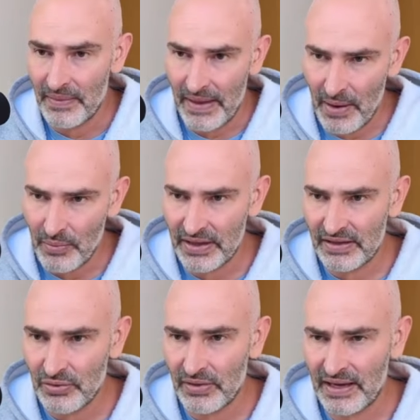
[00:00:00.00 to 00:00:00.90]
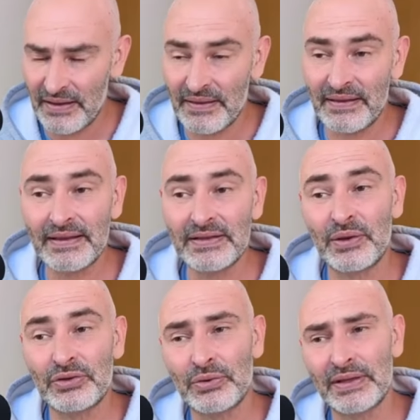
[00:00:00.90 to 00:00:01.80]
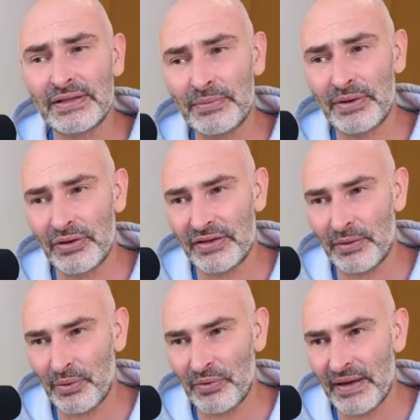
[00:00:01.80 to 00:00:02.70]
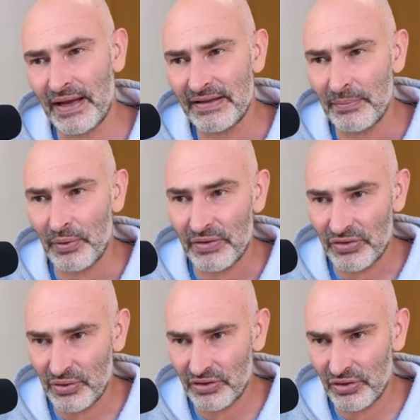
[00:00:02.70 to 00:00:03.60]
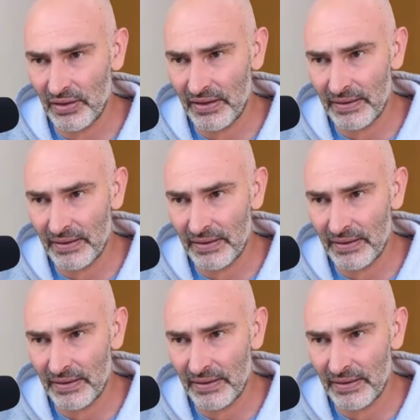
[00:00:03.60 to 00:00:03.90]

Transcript: How will they do that? It's not so easy because the opponent has a pawn structure